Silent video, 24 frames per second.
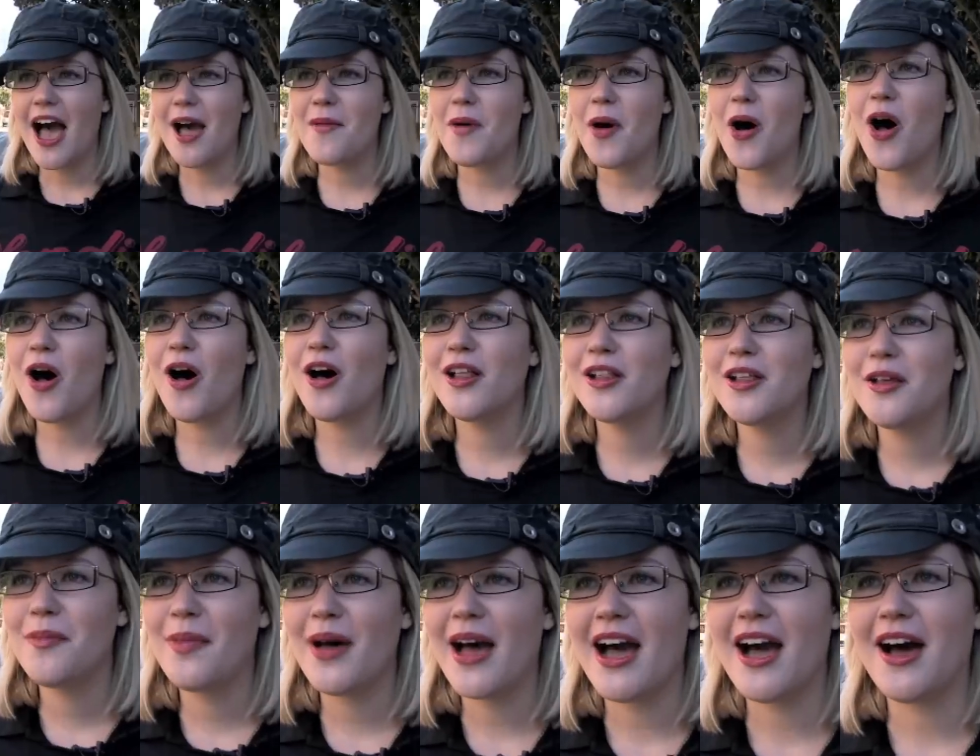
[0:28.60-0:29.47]
I'm all
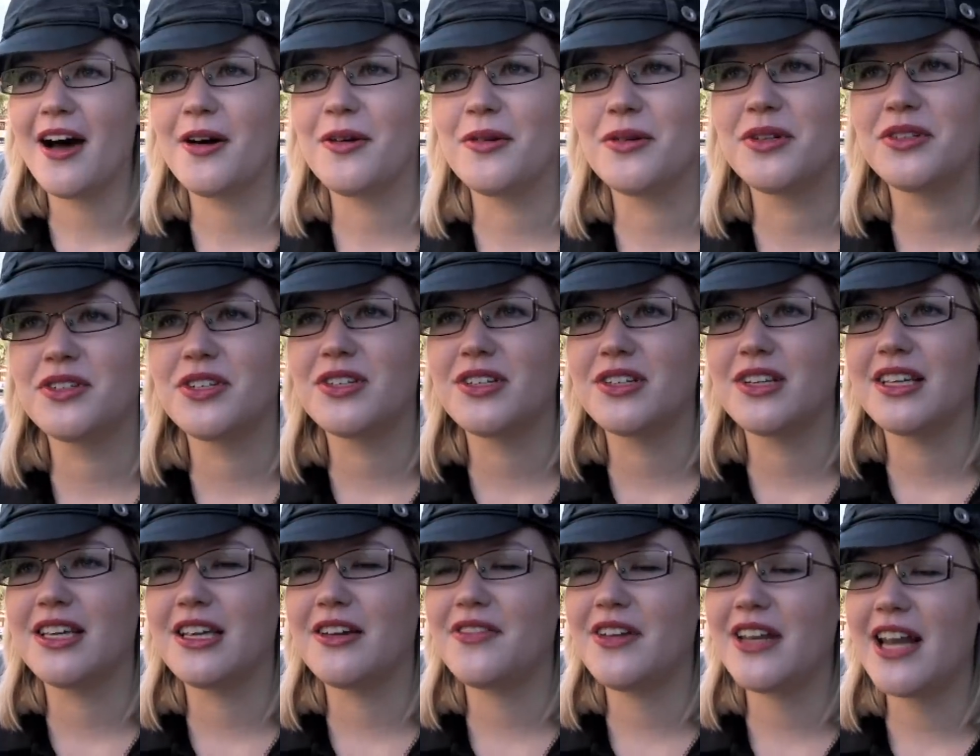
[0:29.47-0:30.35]
about
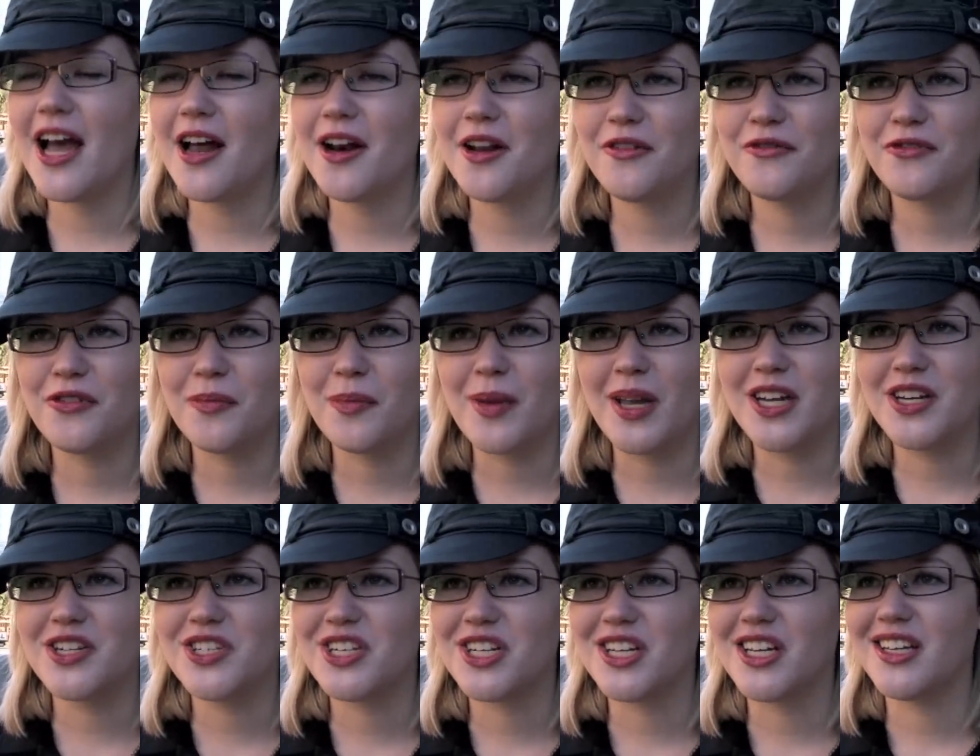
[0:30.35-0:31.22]
giving out
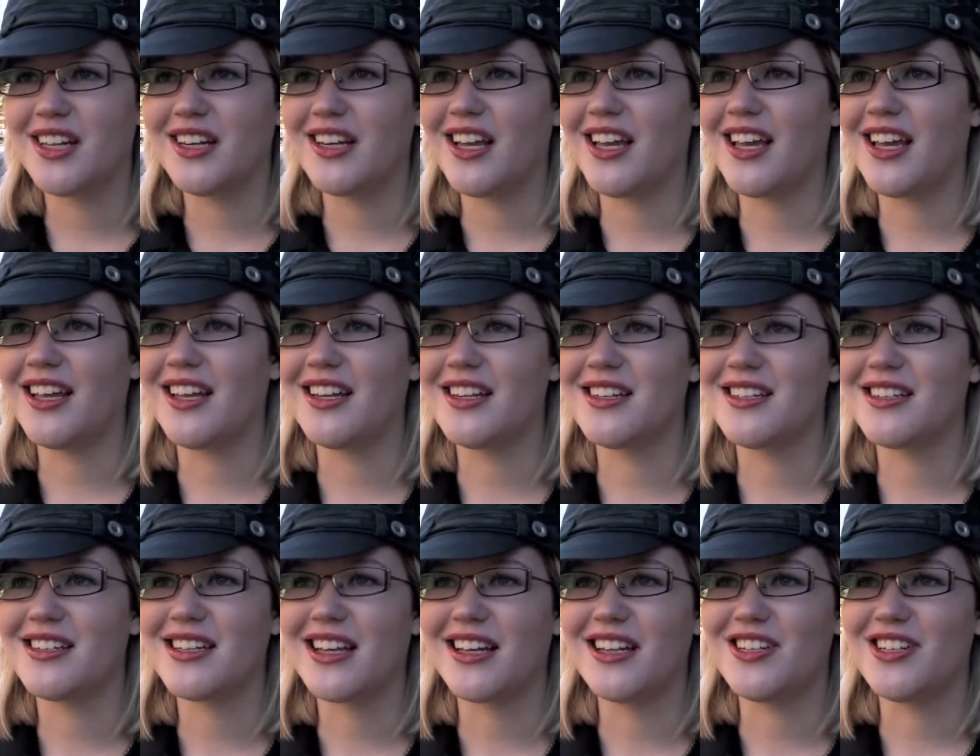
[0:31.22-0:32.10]
information
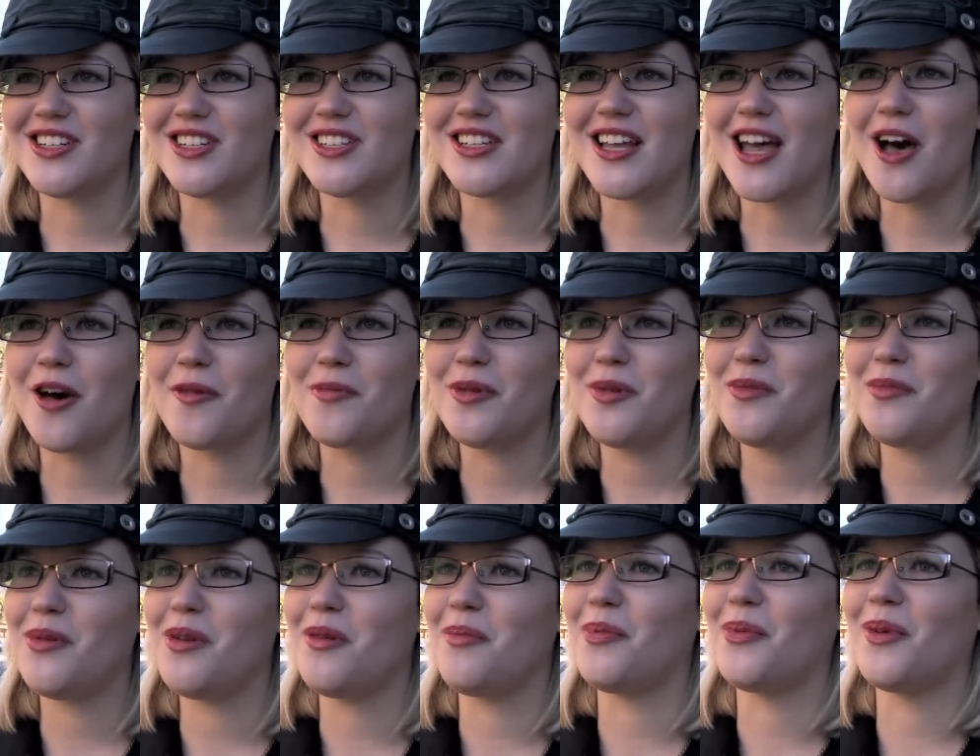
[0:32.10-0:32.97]
and, and just helping
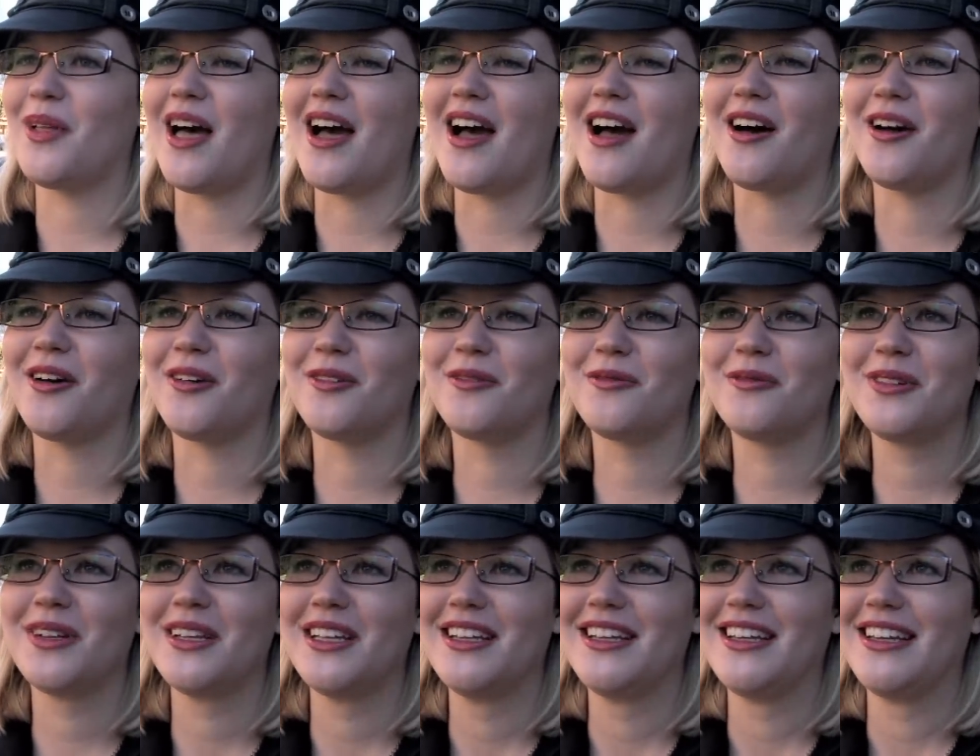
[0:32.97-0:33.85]
people out
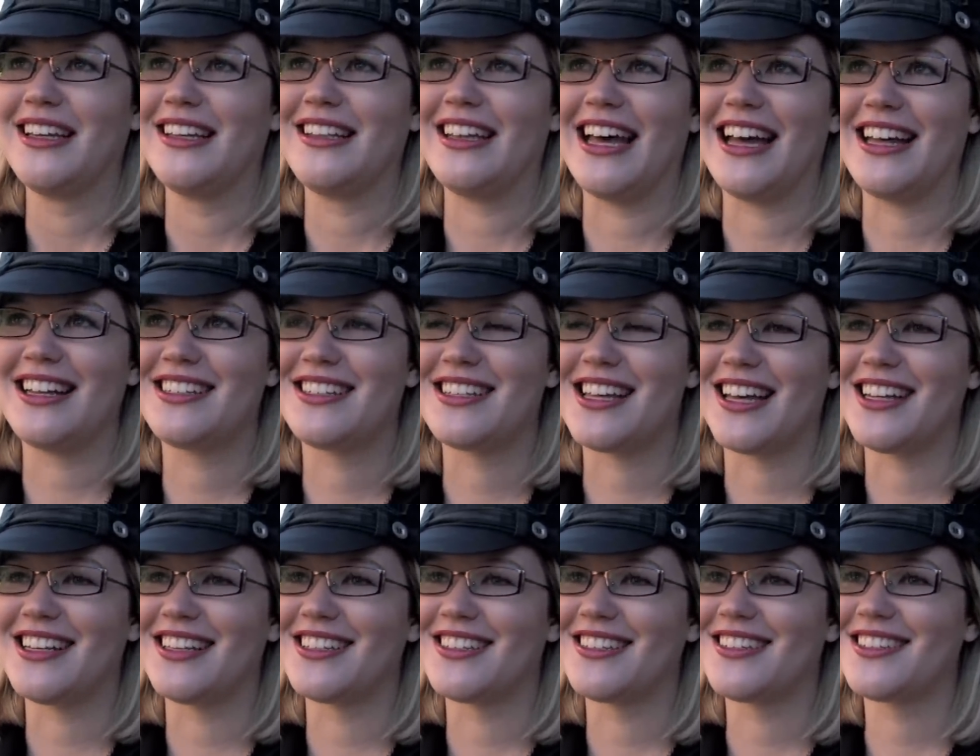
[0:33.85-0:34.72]
in that
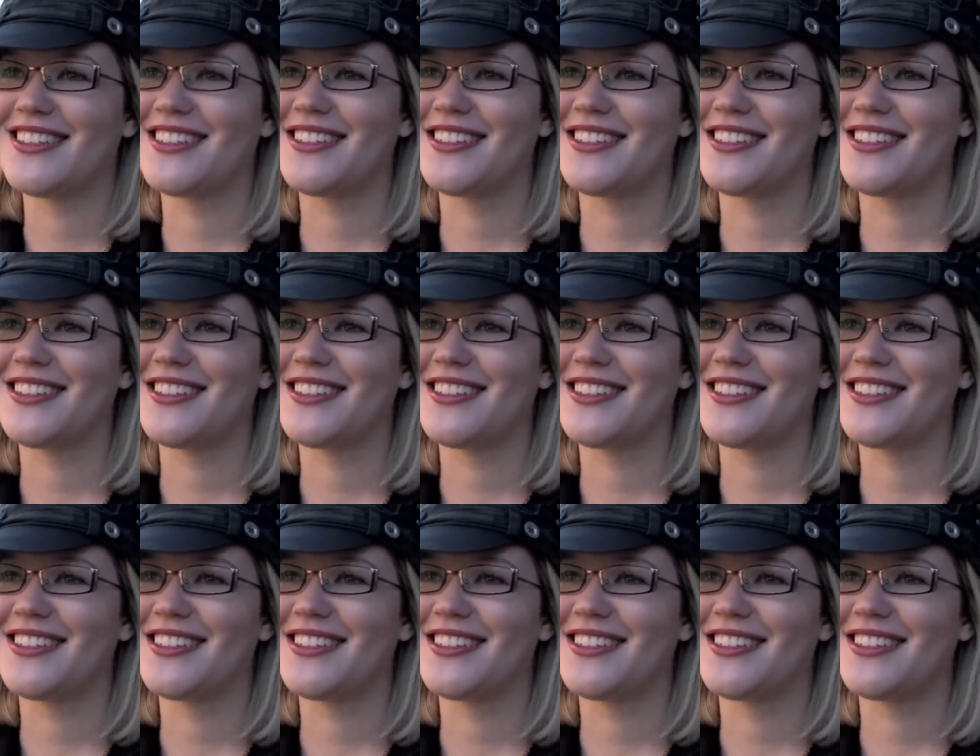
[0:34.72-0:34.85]
sense.